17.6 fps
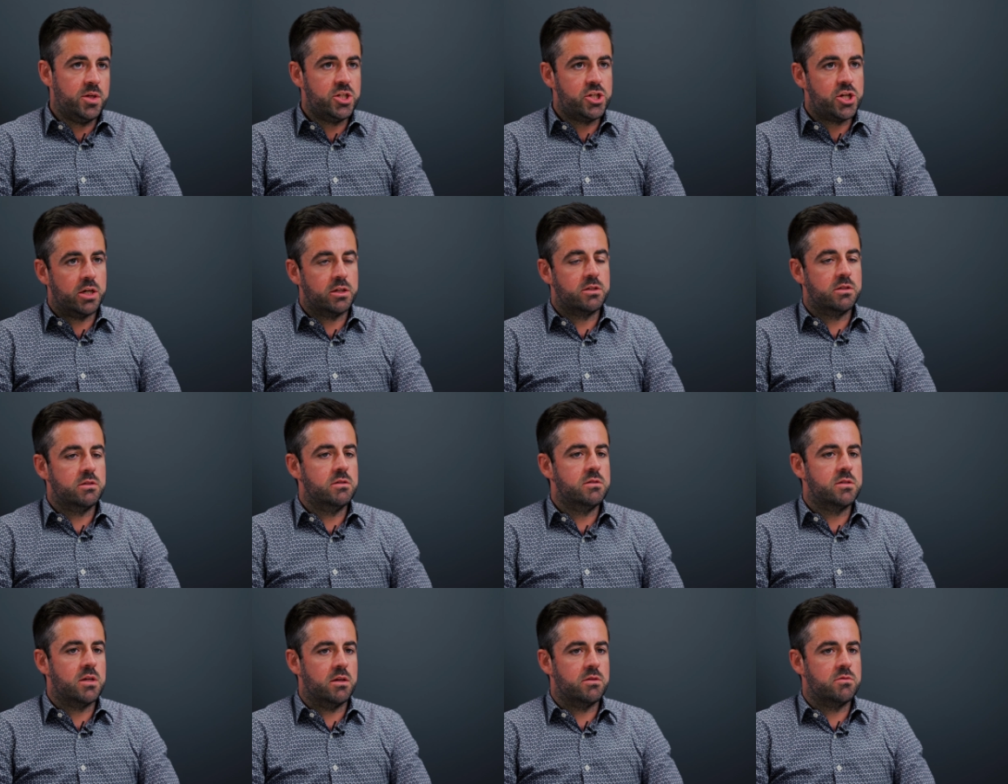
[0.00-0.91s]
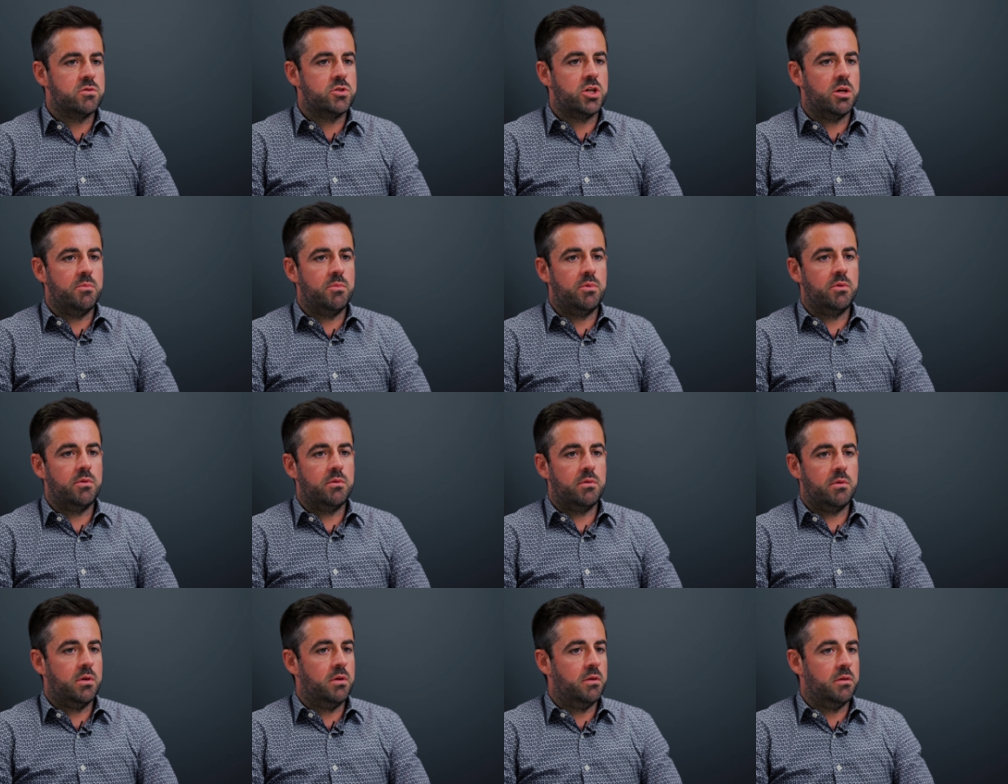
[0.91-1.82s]
injected inside the
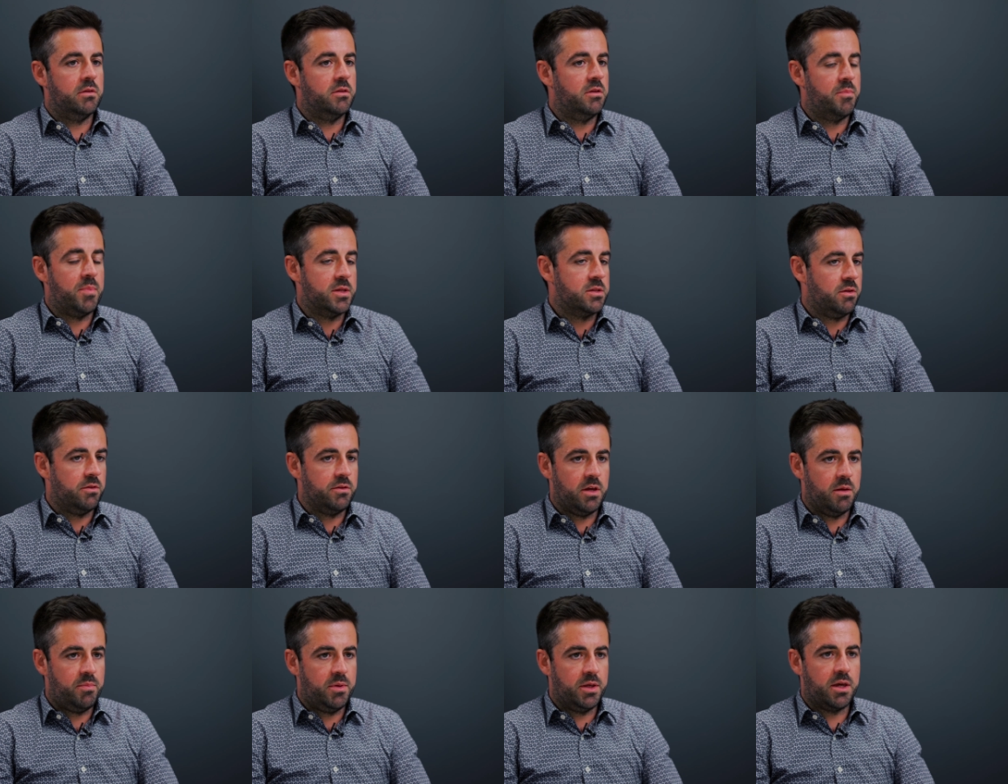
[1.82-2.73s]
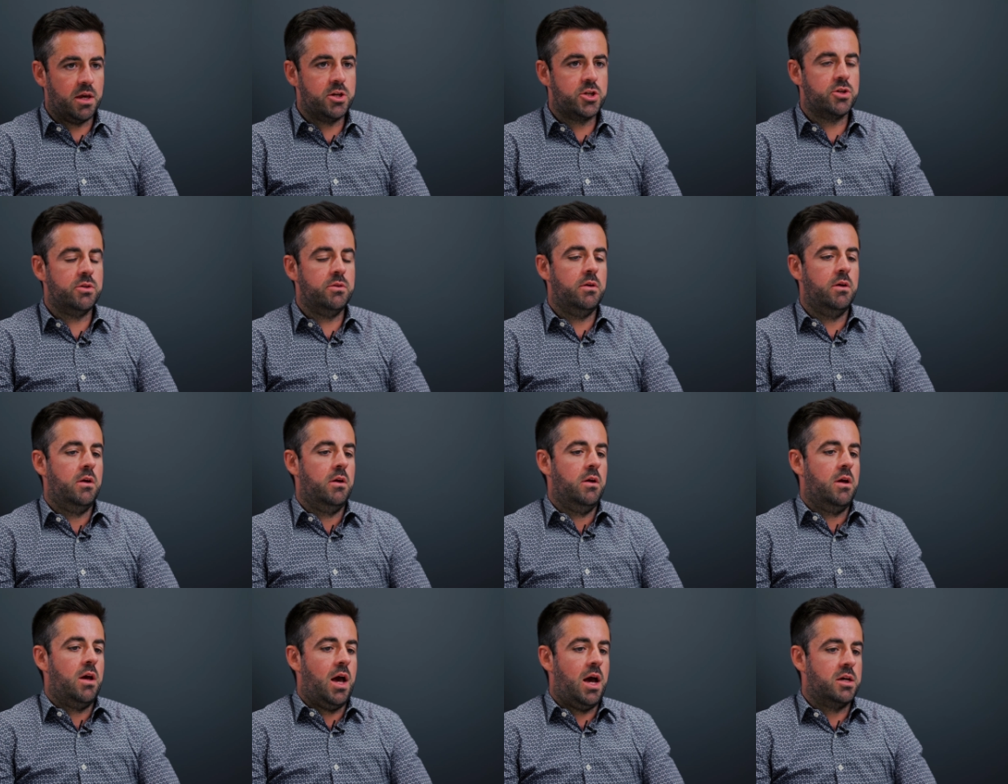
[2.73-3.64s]
chamber depends on the application
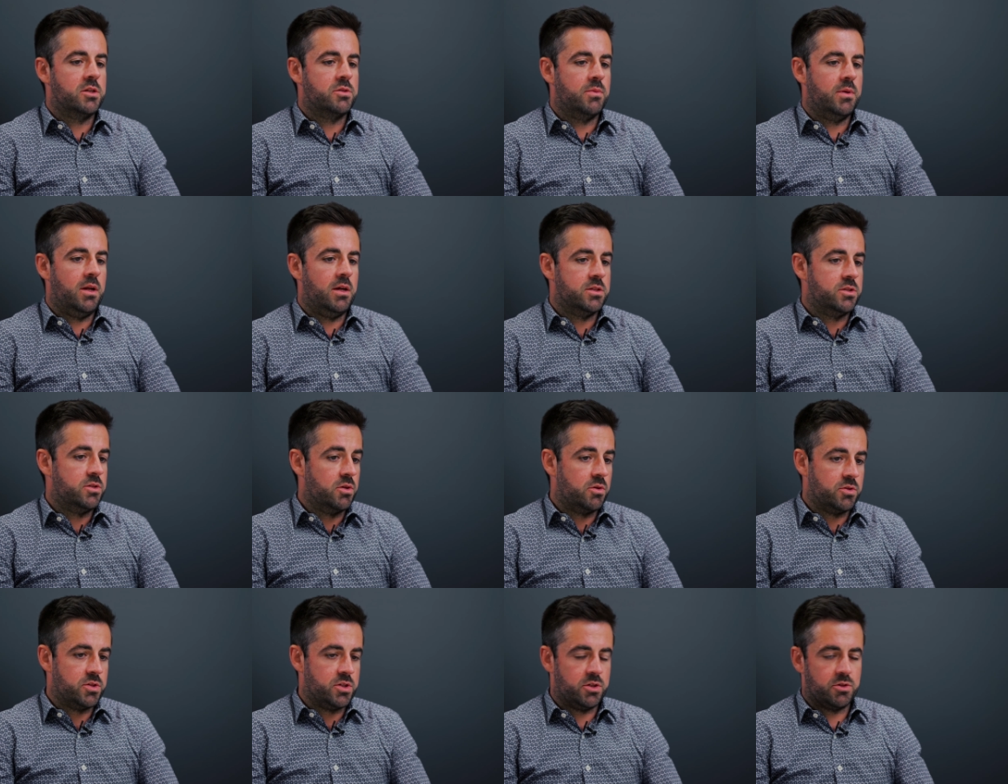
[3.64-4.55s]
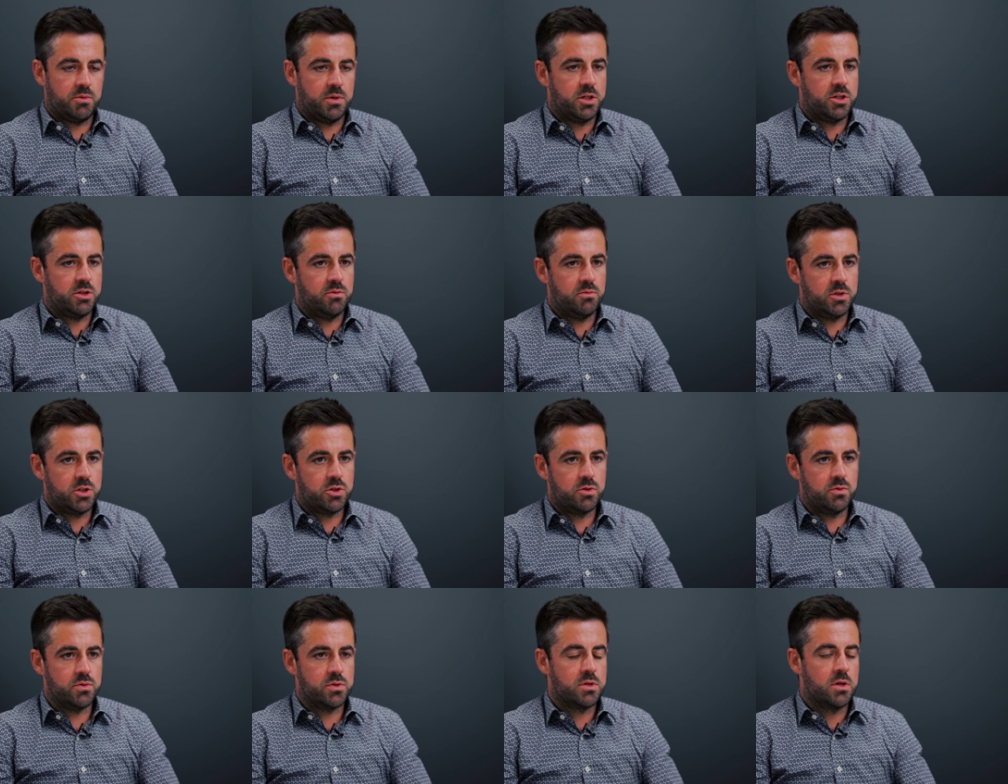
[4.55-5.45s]
as well as the concentration we
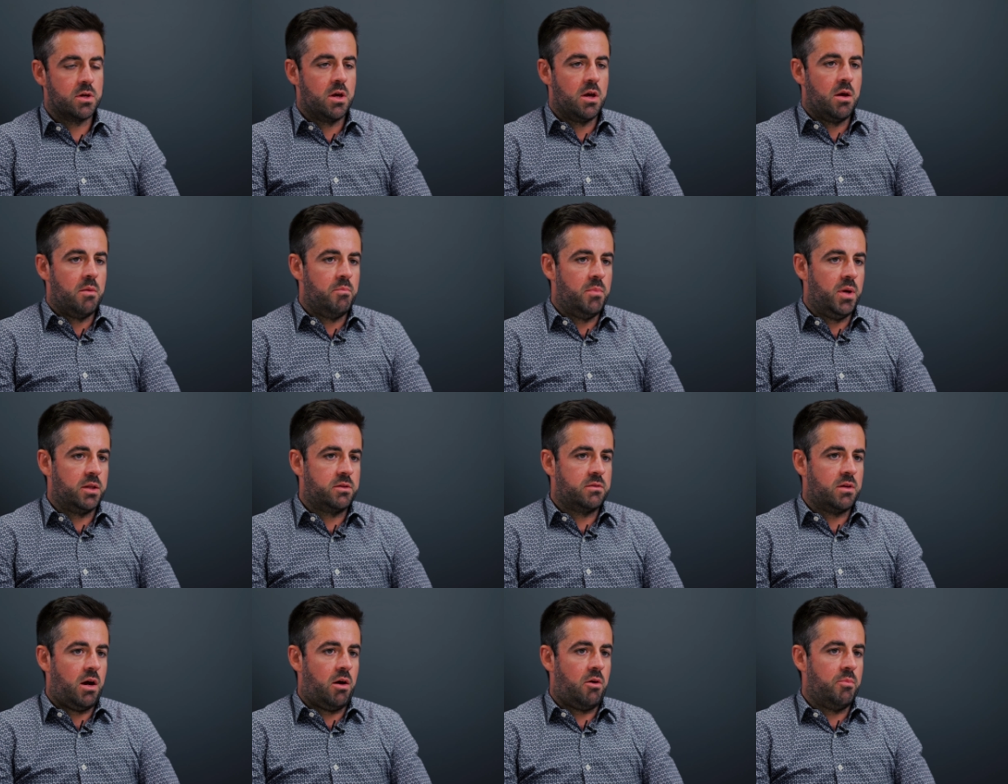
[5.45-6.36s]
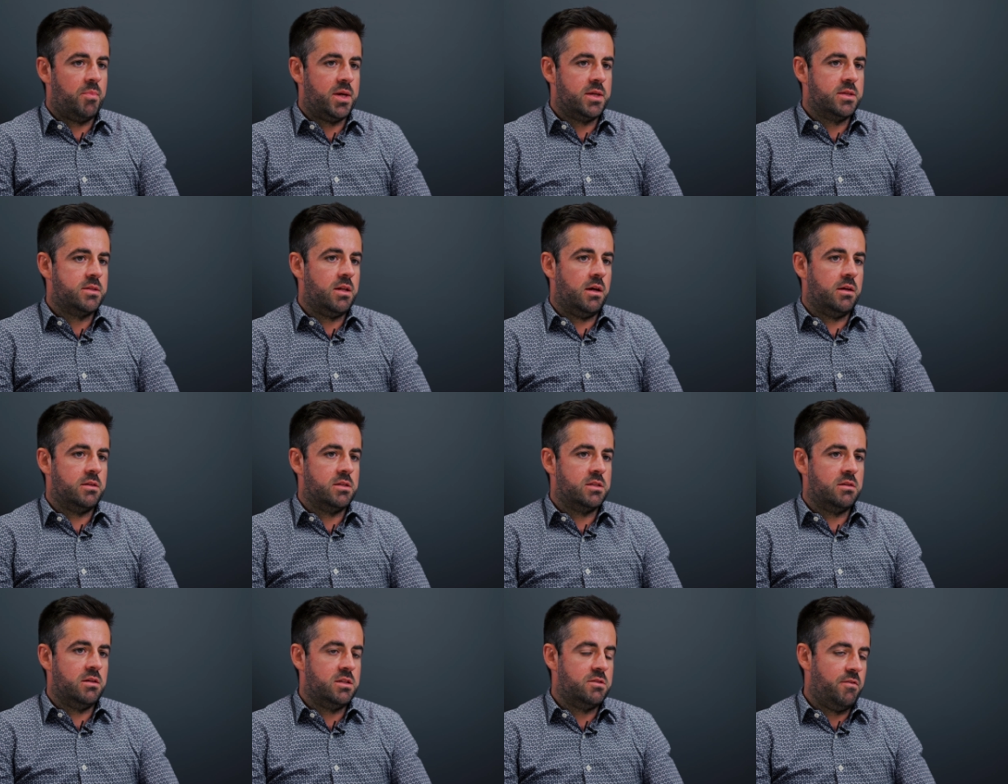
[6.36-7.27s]
choose. But our baseline
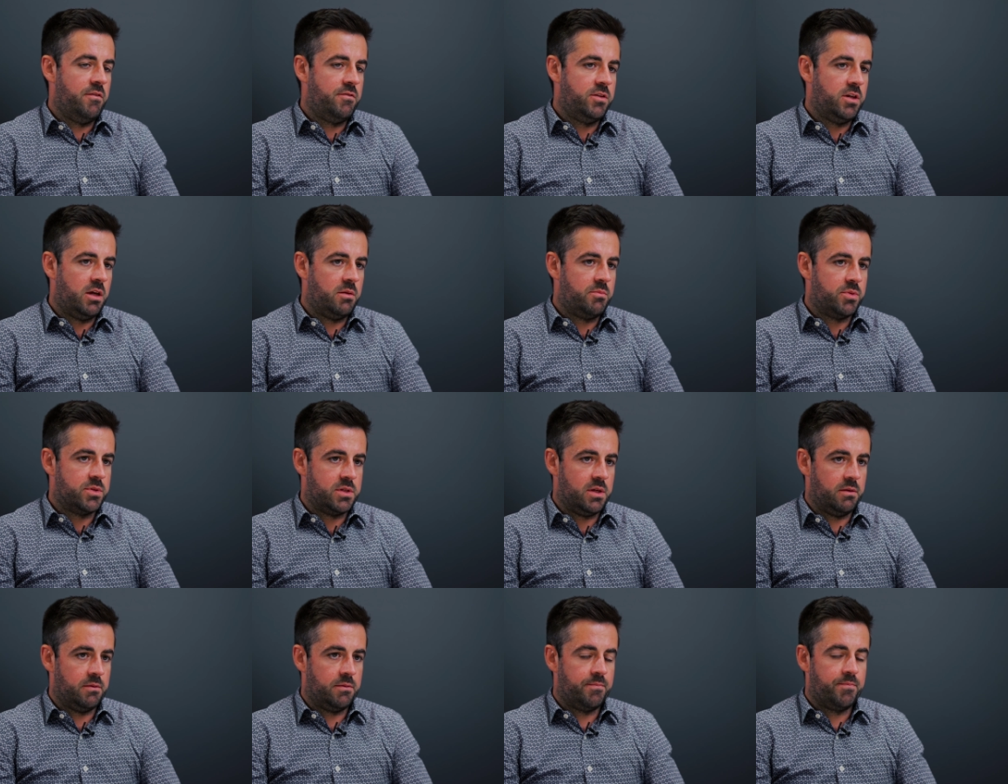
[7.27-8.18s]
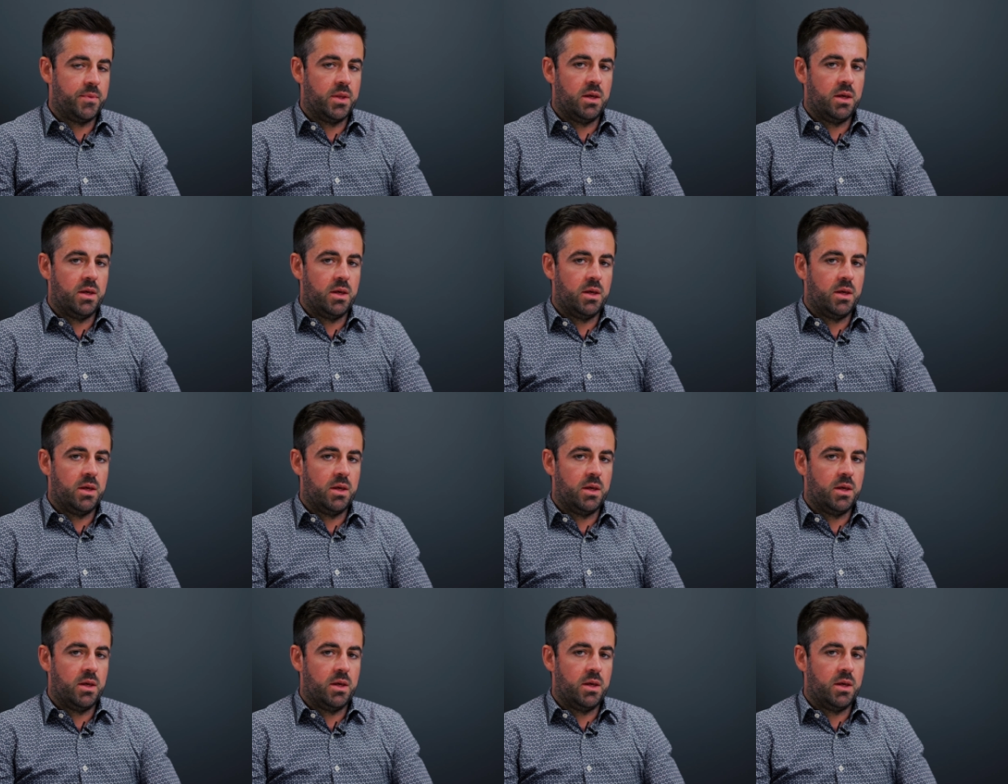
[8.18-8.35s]
is 58%.